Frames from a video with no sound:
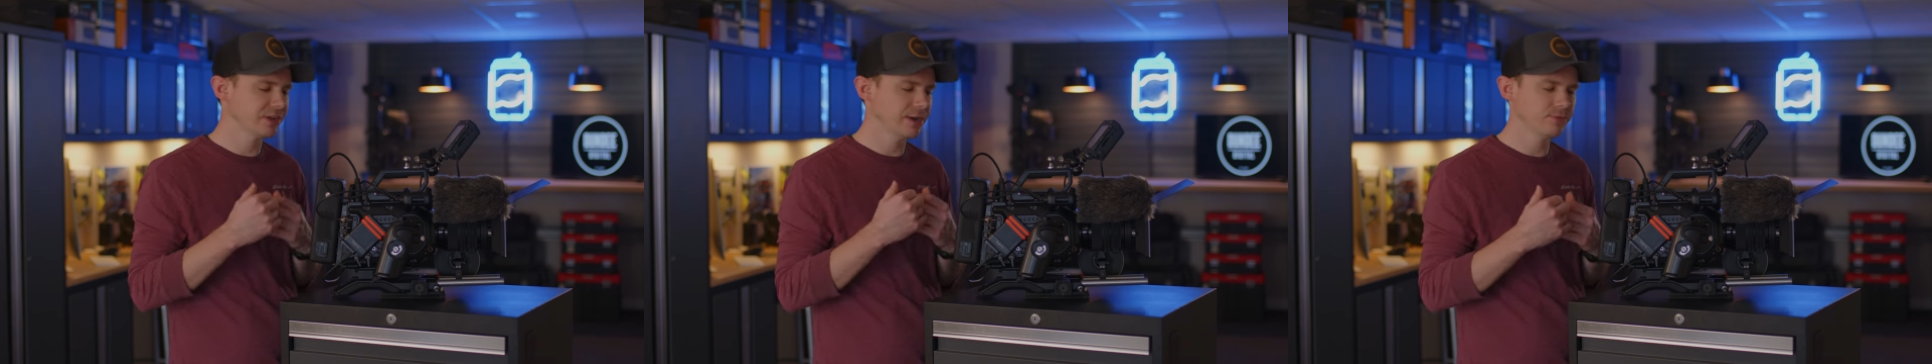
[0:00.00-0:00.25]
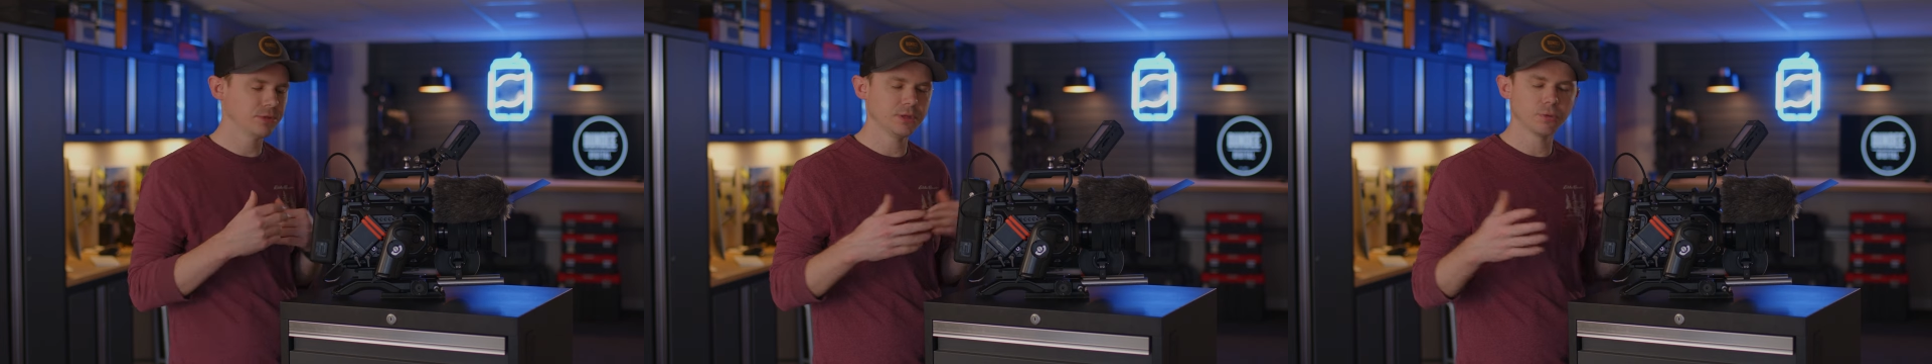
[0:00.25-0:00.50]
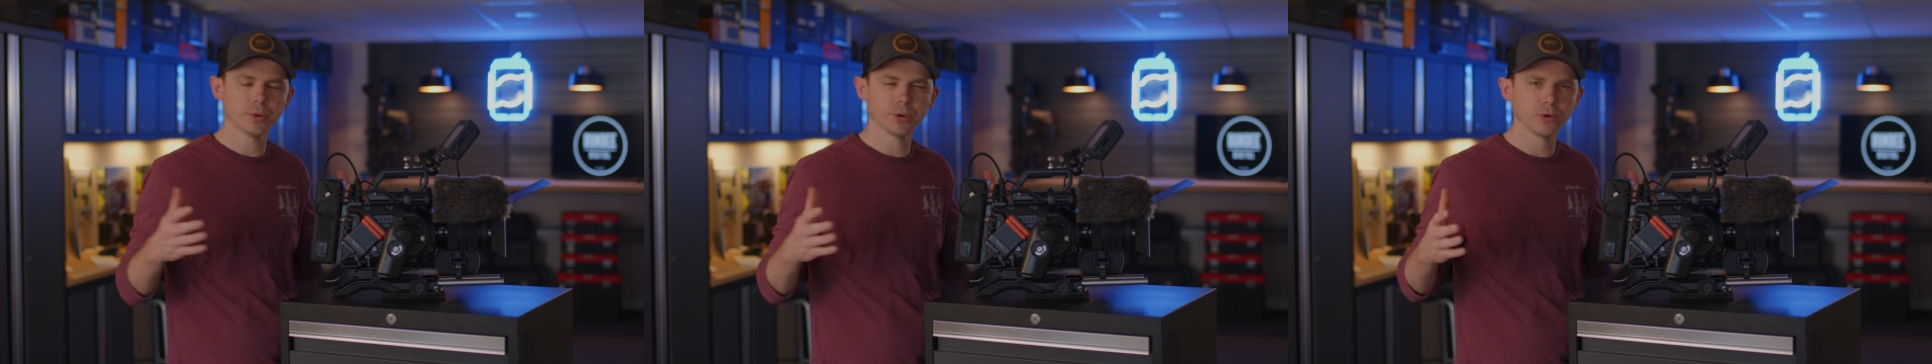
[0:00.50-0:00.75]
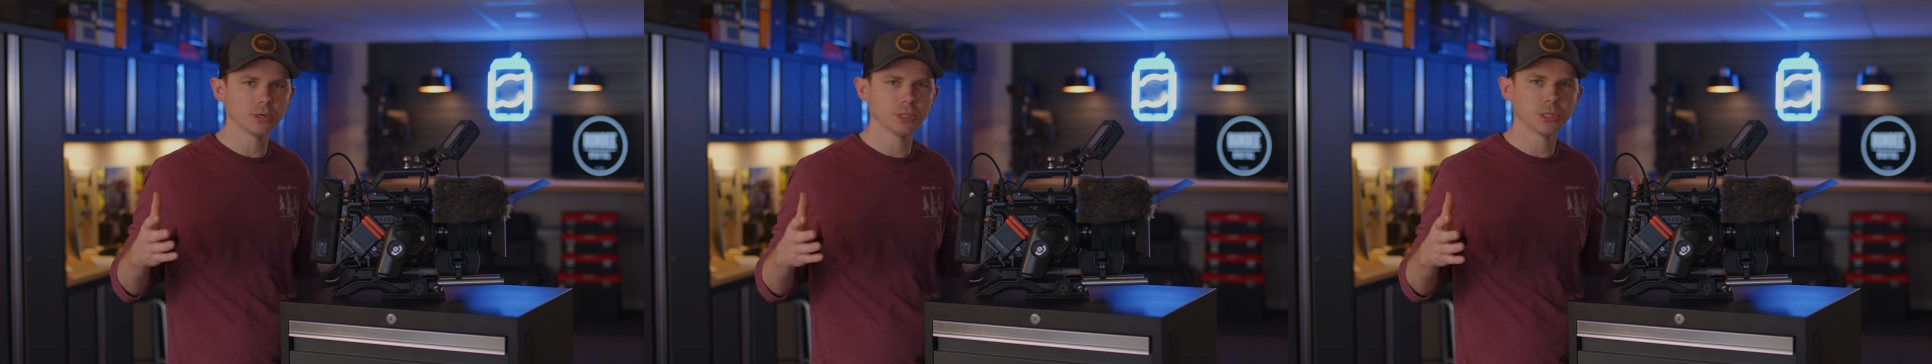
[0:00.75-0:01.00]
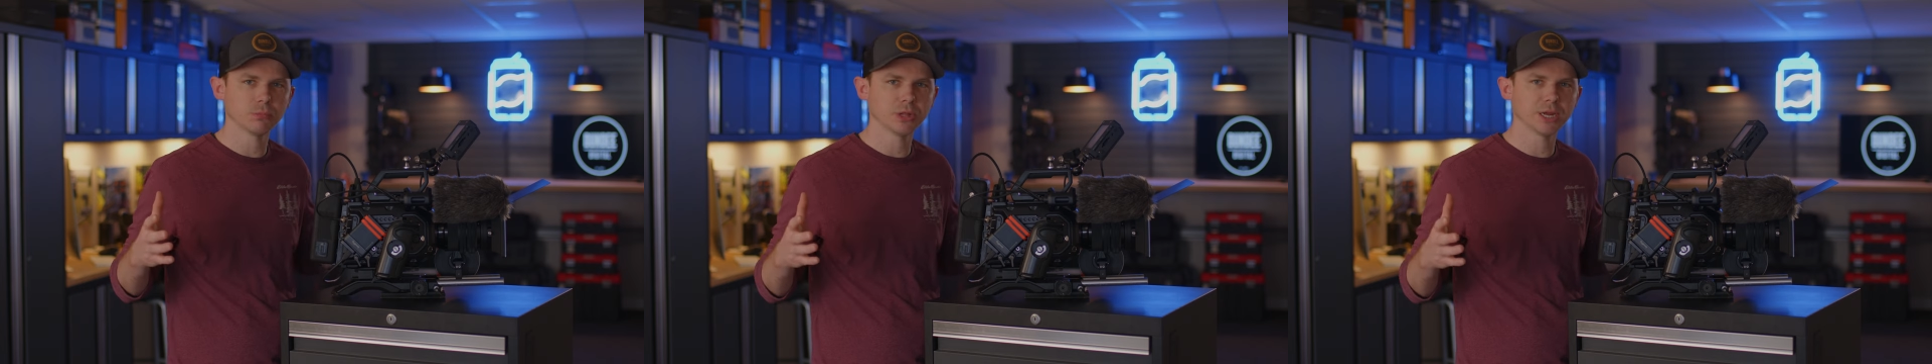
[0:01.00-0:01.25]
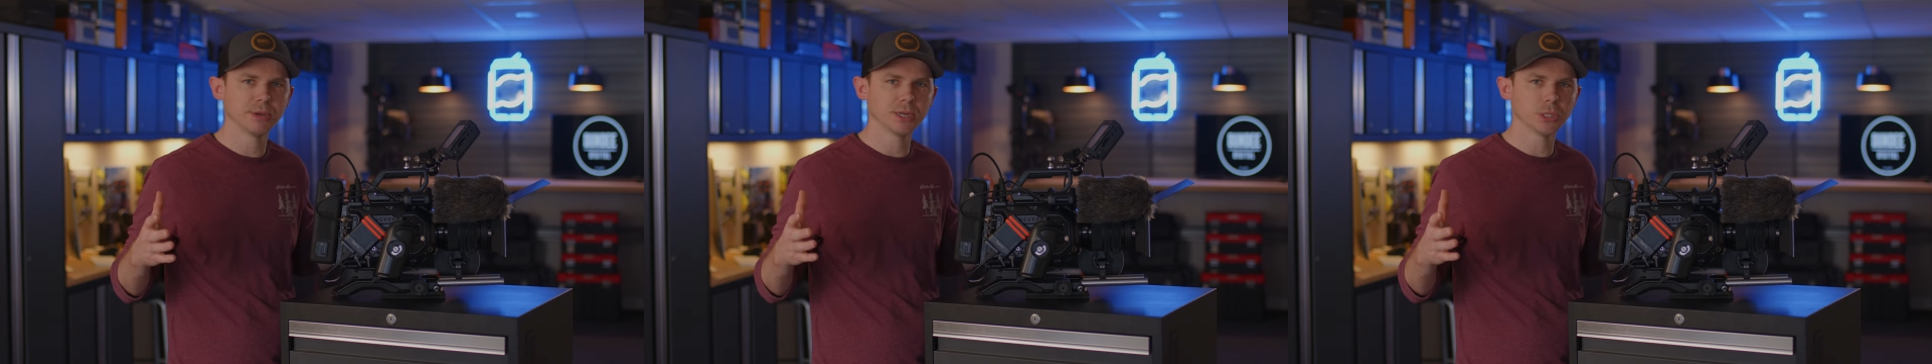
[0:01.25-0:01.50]
everything we record is in
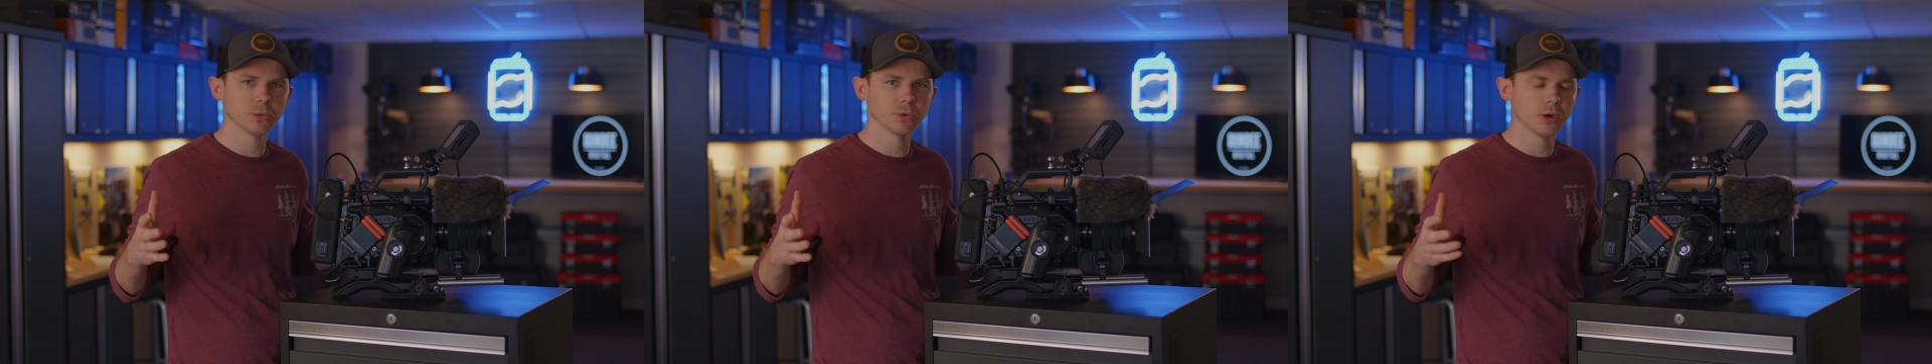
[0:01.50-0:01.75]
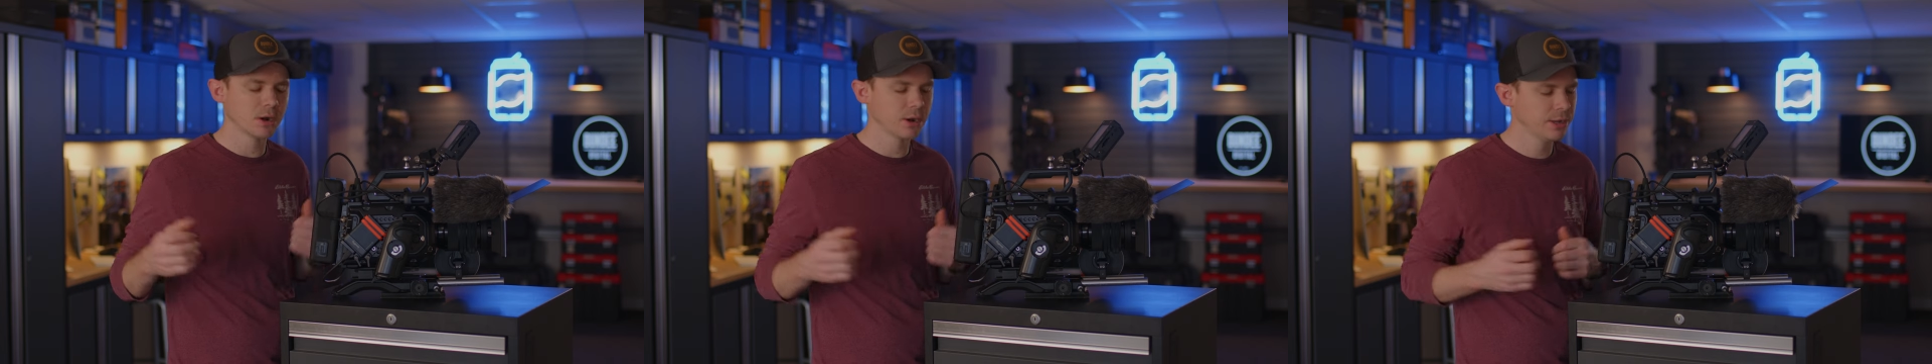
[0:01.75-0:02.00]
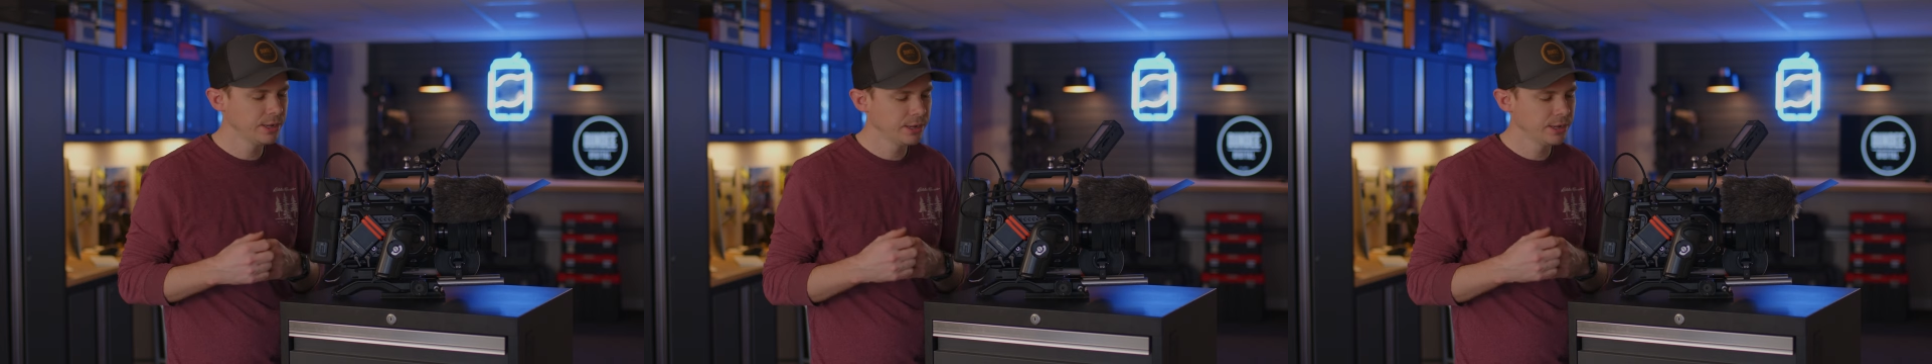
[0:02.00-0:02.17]
Blackmagic RAW.